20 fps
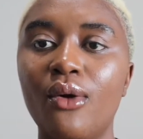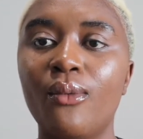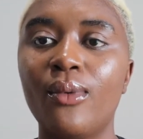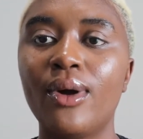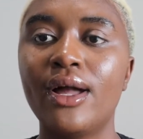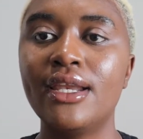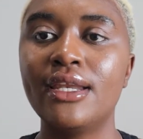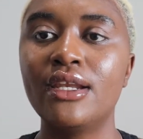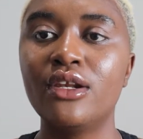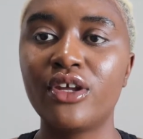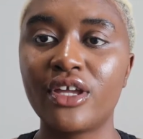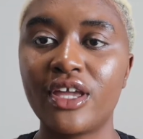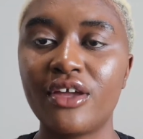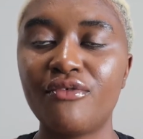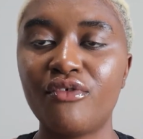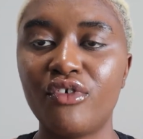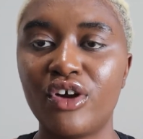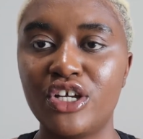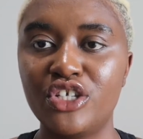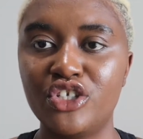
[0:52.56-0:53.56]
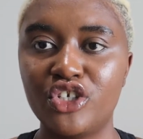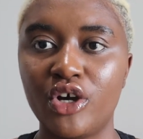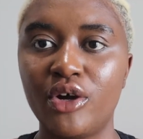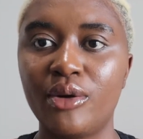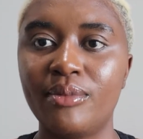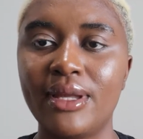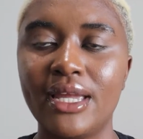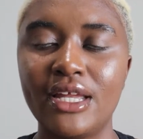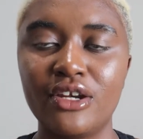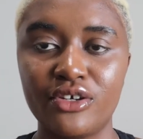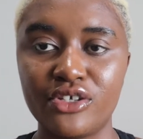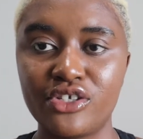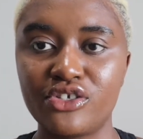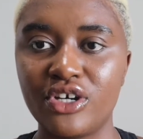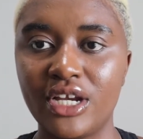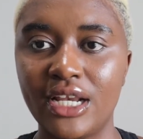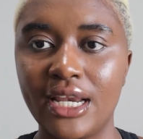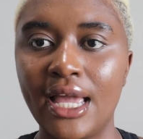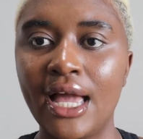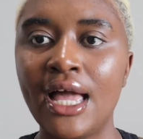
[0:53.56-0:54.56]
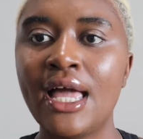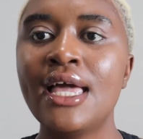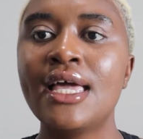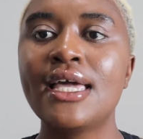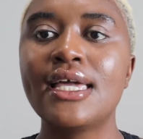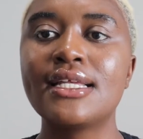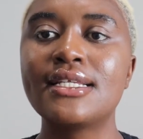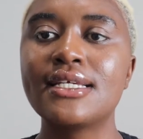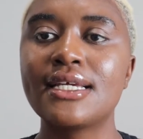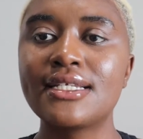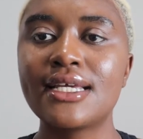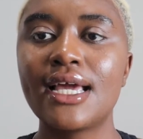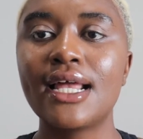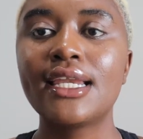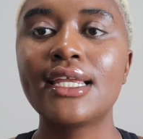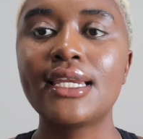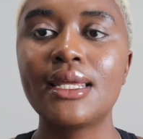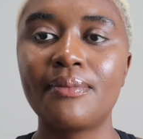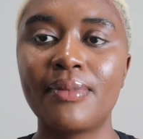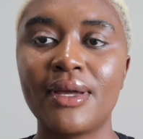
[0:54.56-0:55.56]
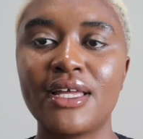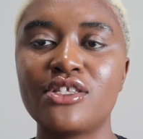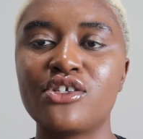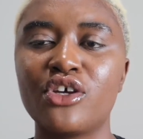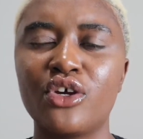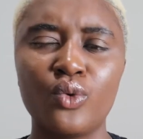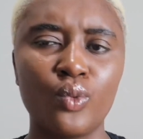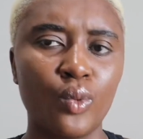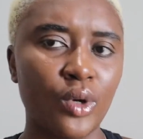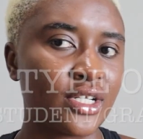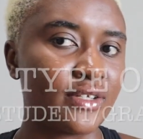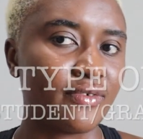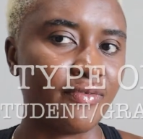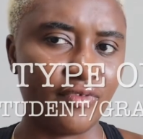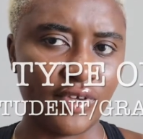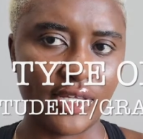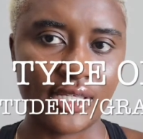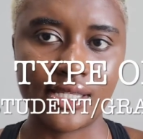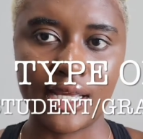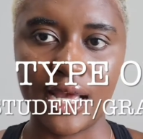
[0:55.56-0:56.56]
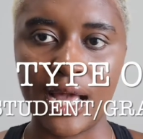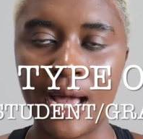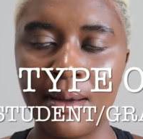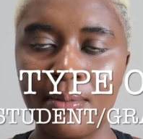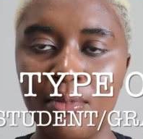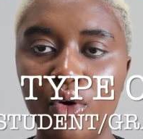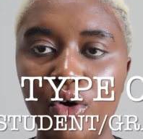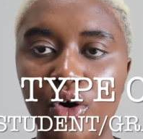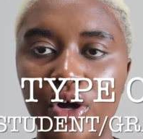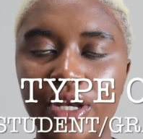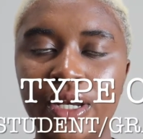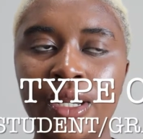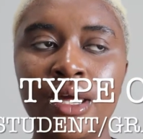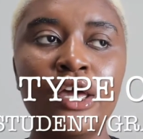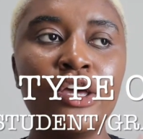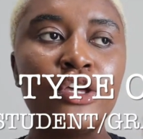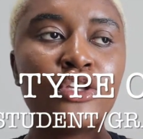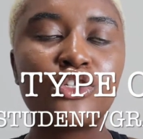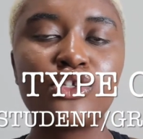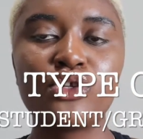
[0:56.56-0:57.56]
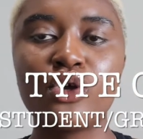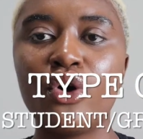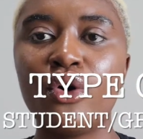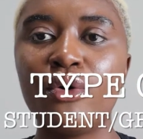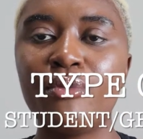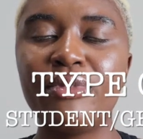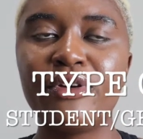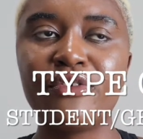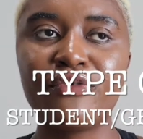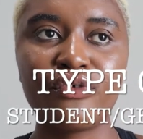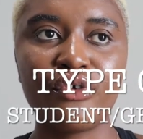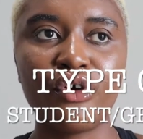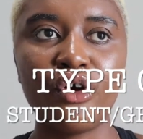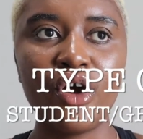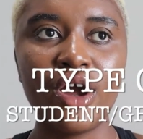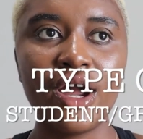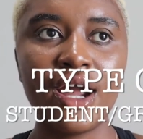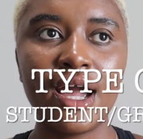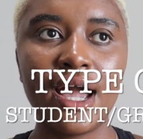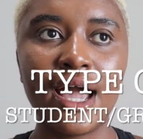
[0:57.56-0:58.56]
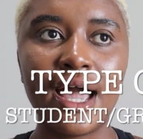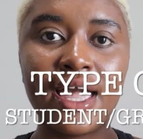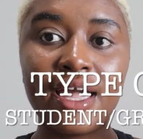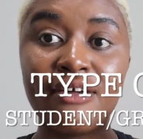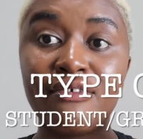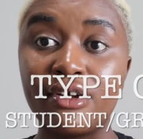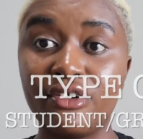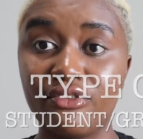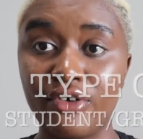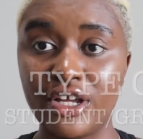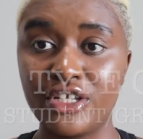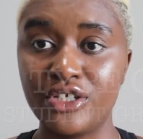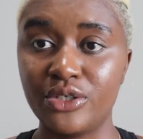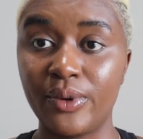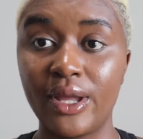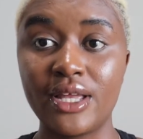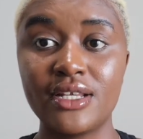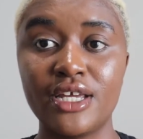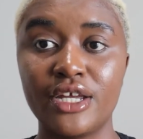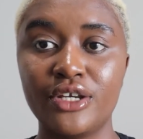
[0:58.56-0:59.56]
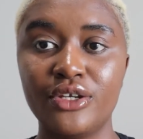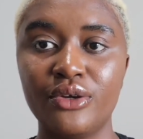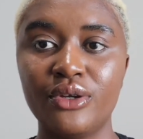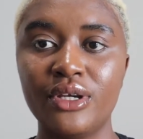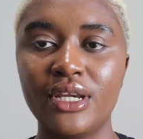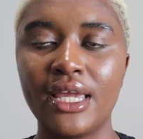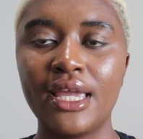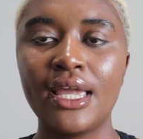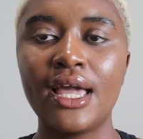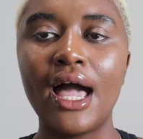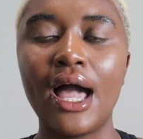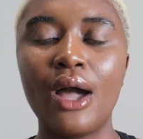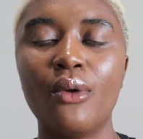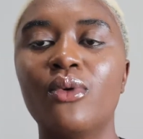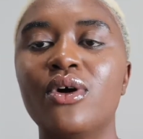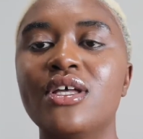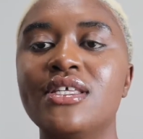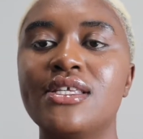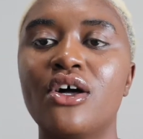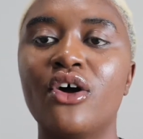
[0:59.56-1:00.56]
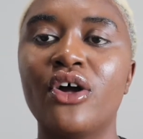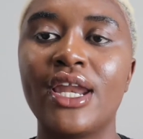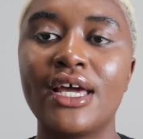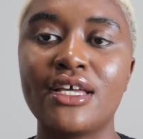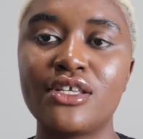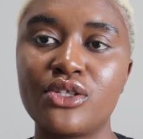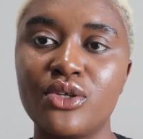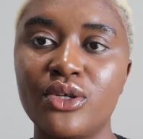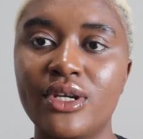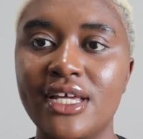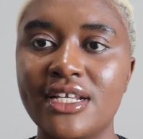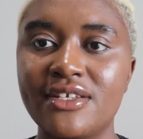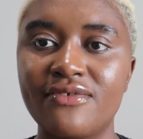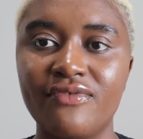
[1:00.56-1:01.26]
while looking for a job in Australia, it entirely depends on what visa I'm on. So before I graduated uni, I was on a student